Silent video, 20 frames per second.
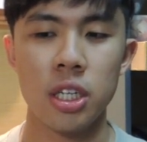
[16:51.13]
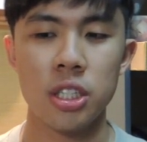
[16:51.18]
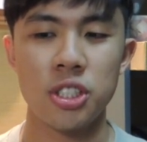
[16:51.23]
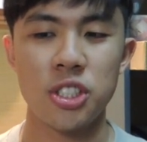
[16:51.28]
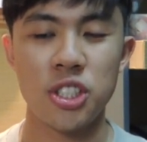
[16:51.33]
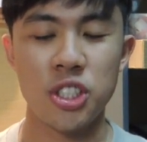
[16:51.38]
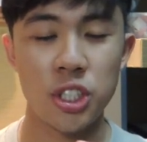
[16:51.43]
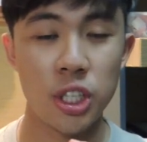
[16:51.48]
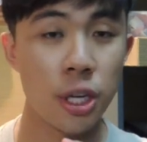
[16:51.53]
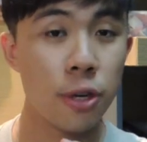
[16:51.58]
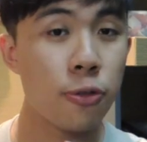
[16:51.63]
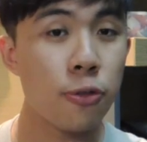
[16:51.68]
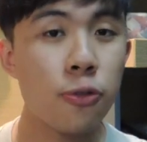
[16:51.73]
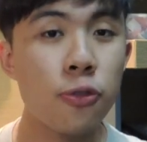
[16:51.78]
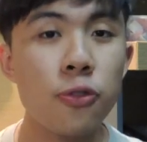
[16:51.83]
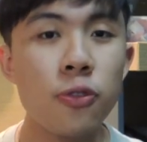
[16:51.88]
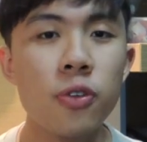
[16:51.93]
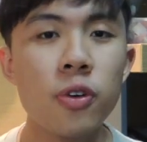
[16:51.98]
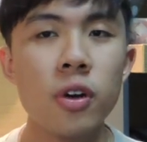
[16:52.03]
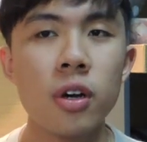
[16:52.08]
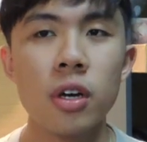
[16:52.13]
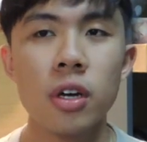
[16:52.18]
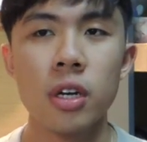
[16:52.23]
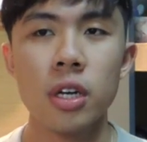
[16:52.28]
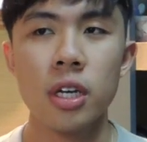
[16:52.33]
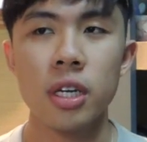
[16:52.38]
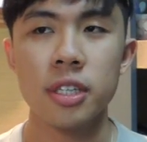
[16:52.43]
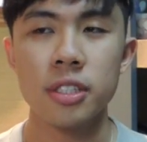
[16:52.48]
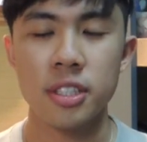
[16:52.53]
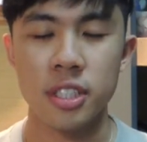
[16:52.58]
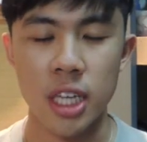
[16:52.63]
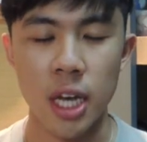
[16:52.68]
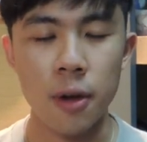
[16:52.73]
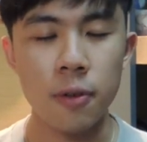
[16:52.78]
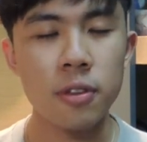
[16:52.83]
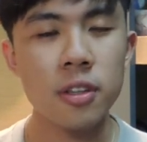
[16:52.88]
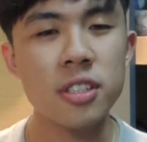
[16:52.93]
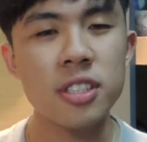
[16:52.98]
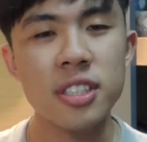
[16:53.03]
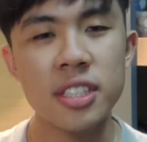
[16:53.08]
shift some
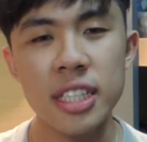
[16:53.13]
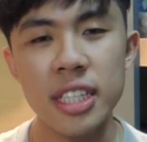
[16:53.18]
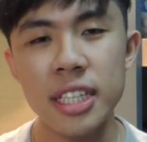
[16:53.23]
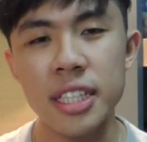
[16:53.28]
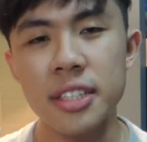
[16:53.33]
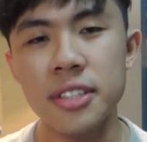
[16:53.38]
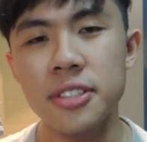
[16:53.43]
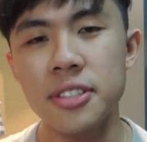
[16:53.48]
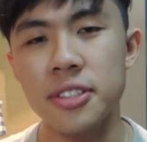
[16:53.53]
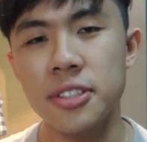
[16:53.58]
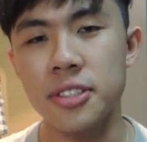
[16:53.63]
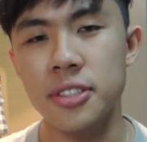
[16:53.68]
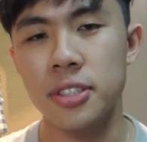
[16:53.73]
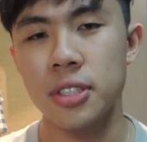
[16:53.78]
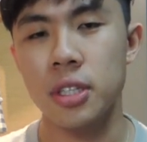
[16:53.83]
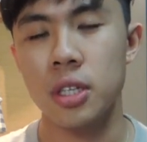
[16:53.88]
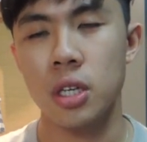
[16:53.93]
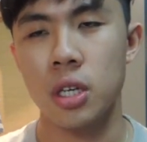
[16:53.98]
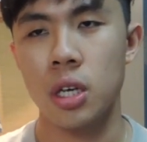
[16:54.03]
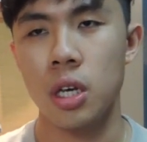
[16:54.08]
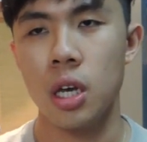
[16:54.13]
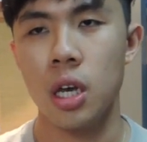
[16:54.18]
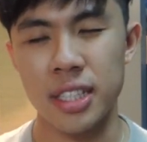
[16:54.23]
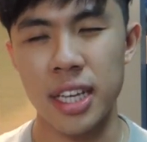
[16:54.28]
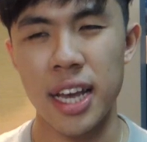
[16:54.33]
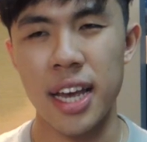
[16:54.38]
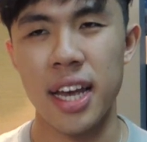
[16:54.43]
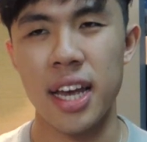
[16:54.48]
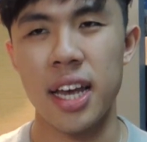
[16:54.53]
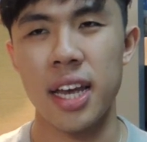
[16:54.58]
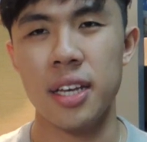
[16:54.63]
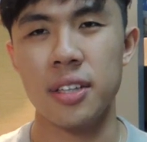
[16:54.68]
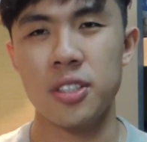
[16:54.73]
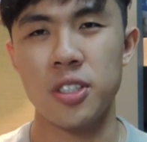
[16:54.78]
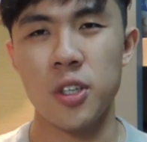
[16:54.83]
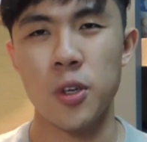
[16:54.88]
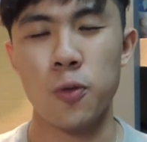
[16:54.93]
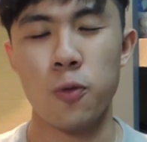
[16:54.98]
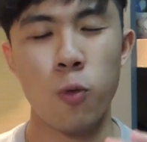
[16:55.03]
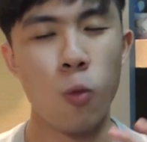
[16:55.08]
of the scenes and
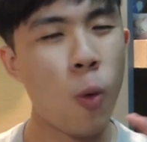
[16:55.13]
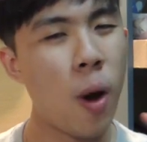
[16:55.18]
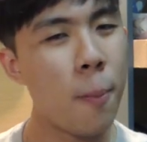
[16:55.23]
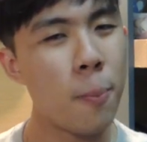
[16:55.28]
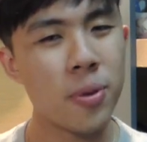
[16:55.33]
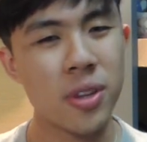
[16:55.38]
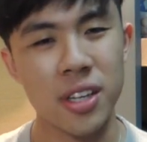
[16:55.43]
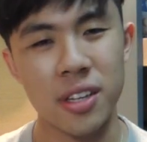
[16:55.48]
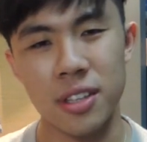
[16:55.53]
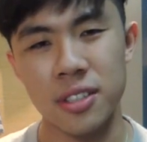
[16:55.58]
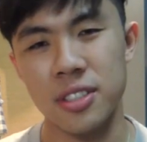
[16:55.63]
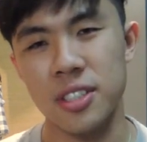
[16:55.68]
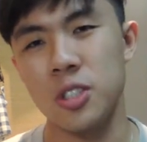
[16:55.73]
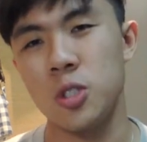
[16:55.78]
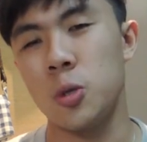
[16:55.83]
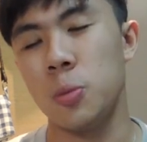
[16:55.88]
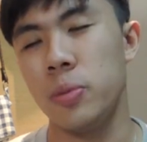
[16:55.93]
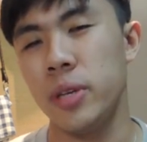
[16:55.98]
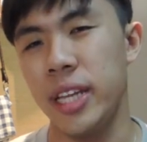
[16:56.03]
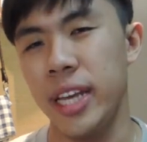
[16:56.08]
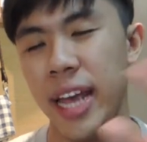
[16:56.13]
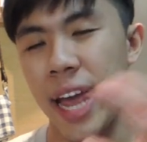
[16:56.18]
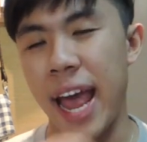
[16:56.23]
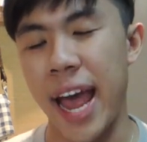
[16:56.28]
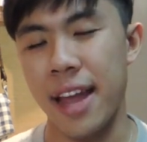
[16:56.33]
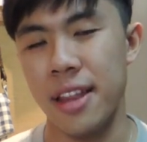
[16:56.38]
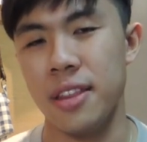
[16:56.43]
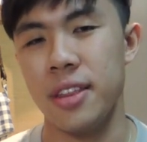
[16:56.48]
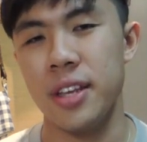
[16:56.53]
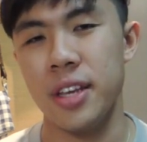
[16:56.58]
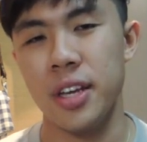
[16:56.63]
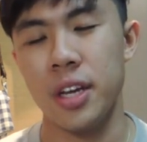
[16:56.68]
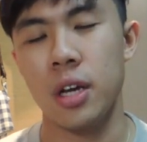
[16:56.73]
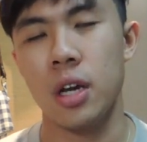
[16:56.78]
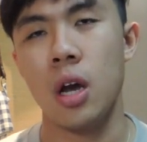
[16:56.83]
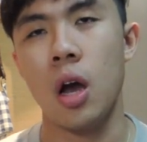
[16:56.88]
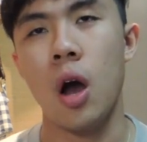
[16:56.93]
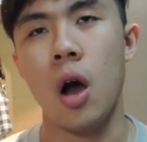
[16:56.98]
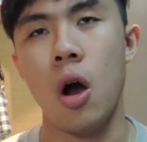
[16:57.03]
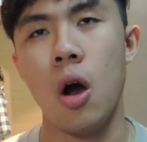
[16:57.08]
shift one particular scene to be the
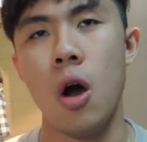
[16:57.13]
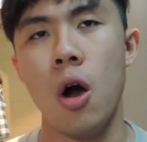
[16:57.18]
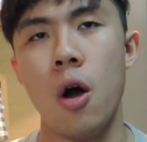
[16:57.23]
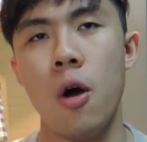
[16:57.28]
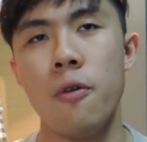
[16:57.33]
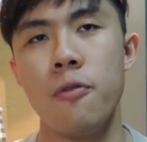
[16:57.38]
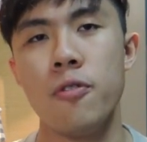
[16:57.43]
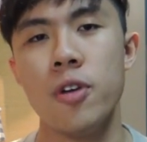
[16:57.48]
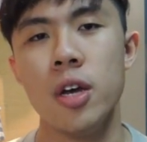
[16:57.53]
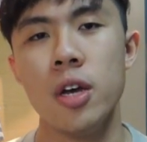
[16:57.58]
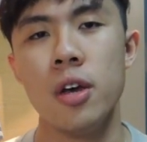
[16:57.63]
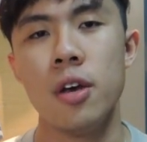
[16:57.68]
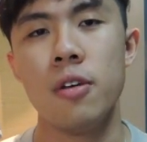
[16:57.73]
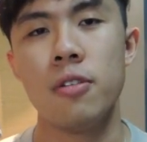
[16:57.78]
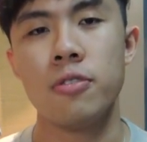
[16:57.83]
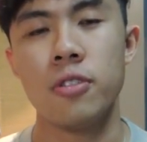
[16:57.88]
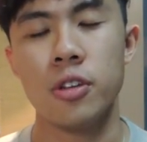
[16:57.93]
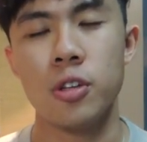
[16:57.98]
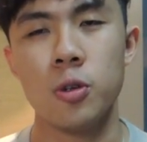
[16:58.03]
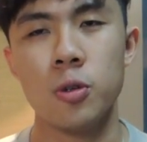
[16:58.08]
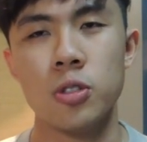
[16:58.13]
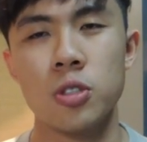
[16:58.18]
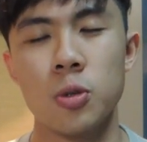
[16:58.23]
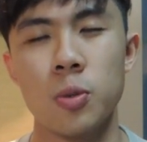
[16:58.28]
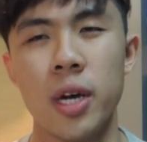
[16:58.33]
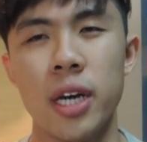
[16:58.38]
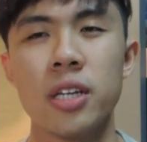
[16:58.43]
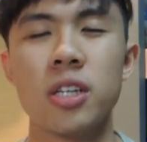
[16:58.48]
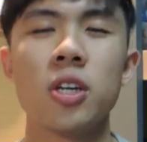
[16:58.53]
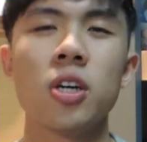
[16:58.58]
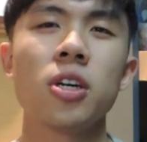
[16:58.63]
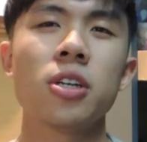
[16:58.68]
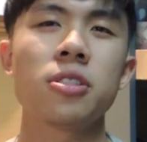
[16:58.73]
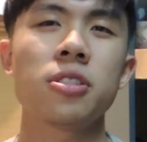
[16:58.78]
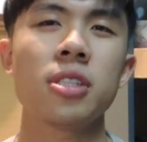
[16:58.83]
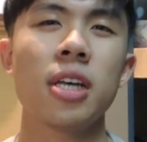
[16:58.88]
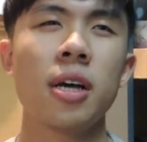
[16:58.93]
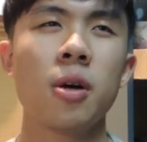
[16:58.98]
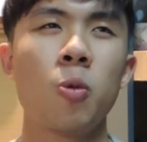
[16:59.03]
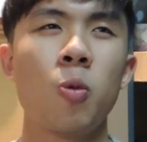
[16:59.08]
ending of 13 Reasons Why,
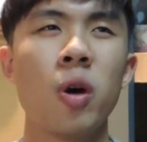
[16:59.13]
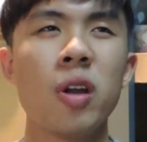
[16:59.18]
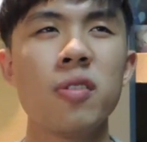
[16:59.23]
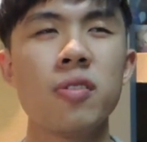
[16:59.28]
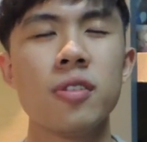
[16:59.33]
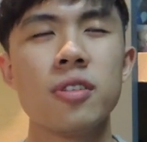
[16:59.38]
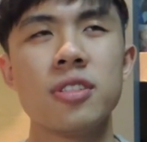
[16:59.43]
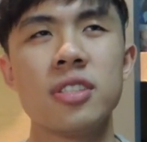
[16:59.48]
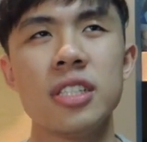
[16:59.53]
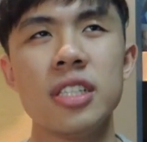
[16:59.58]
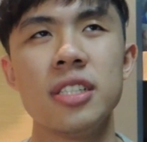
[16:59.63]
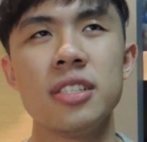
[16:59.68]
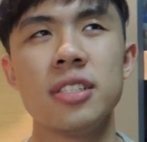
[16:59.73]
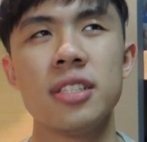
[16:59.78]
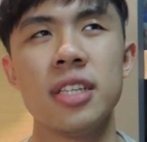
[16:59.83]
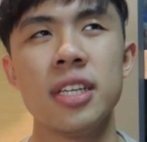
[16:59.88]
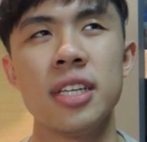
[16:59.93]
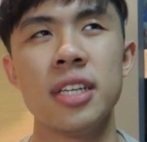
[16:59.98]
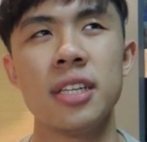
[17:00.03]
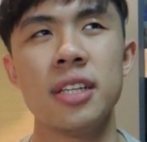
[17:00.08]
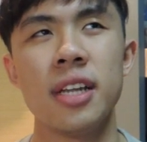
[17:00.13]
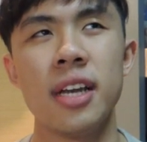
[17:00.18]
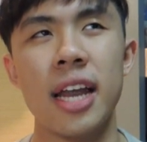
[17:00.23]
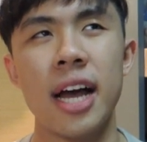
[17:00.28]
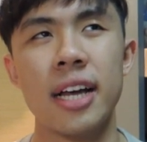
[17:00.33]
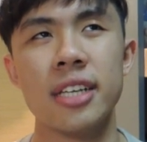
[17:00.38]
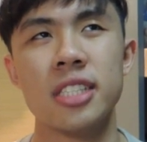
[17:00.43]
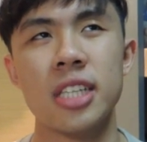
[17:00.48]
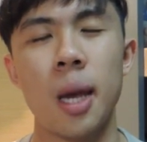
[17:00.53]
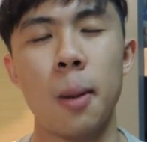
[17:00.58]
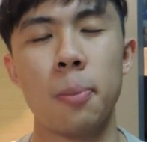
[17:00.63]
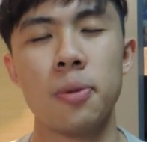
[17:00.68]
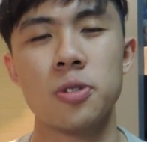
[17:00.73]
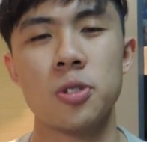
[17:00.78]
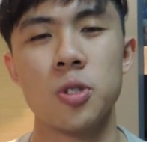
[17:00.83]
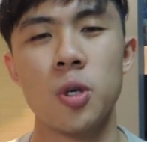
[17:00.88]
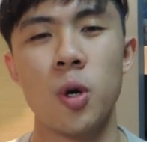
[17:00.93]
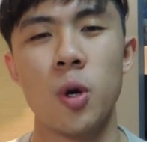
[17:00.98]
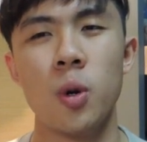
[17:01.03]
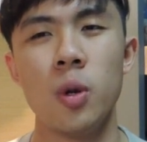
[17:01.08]
because one of the scenes in the last
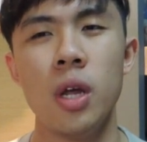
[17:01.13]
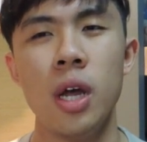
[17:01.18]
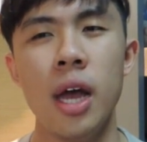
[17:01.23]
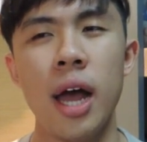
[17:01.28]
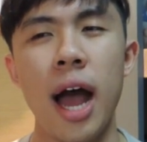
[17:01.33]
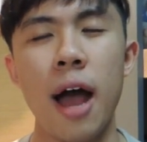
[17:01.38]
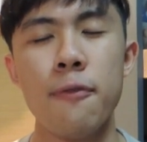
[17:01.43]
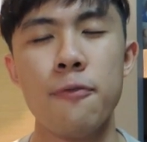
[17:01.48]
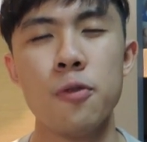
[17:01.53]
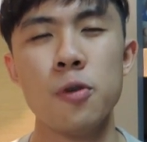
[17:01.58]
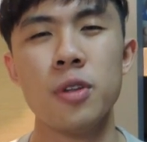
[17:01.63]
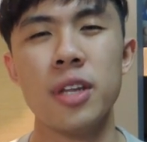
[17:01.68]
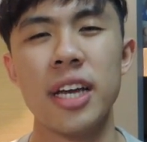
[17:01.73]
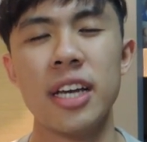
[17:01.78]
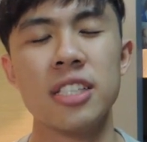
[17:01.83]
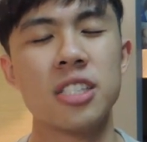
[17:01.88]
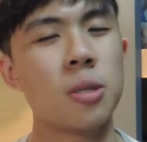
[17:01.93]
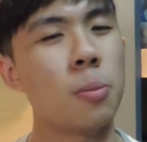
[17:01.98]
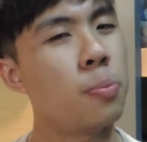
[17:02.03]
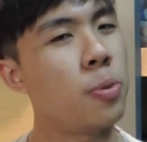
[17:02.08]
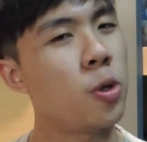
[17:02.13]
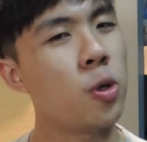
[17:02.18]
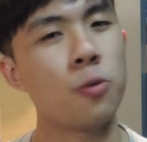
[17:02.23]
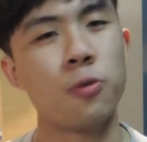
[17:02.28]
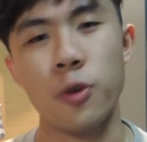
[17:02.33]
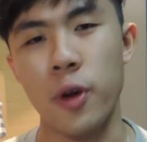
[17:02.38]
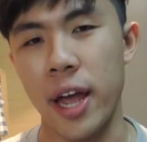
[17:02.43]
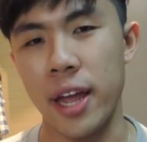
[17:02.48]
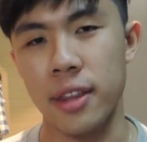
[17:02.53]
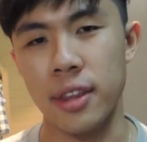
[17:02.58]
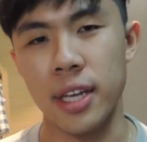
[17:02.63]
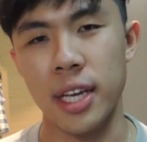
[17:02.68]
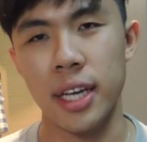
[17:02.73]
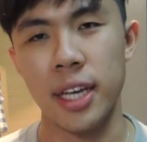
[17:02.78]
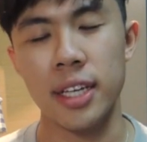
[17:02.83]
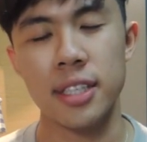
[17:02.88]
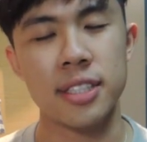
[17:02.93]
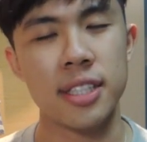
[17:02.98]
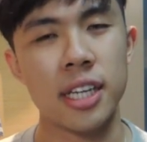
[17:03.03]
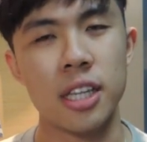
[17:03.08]
episode, I feel like it's a beautiful
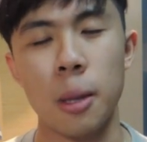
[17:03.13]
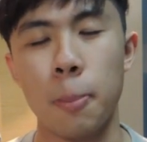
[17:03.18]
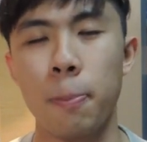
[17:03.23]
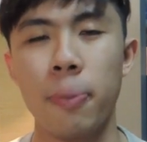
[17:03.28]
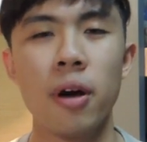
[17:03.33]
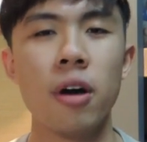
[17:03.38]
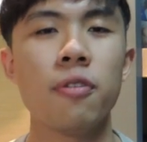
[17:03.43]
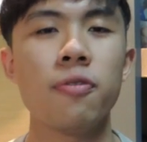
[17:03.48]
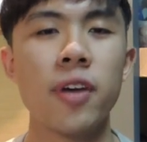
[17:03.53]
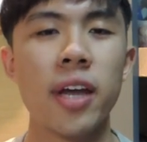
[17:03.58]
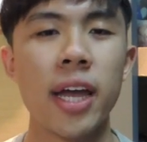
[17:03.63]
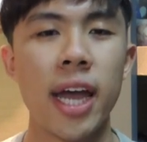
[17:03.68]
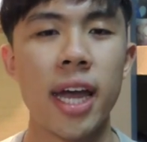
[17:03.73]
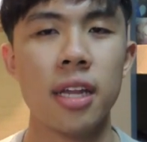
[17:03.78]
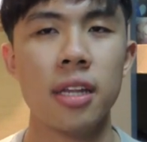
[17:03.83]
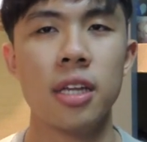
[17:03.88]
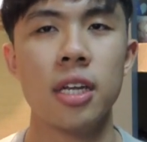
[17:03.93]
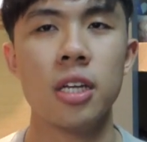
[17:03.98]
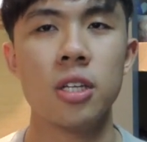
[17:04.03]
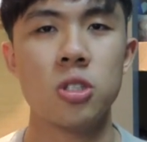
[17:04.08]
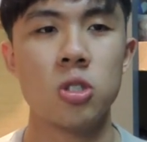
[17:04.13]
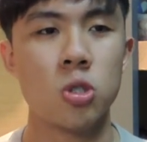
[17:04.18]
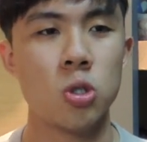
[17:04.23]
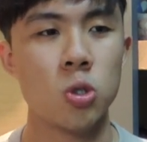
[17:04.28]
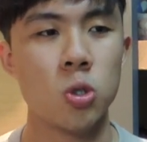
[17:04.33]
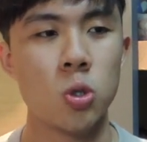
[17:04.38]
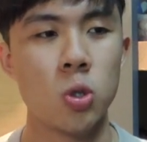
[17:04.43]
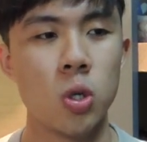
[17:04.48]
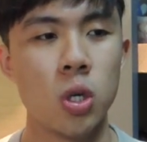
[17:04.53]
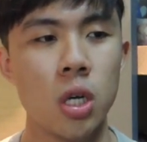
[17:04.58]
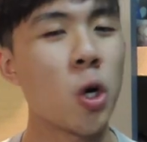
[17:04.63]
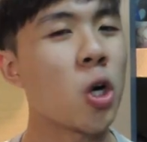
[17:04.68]
ending. It's like the perfect ending to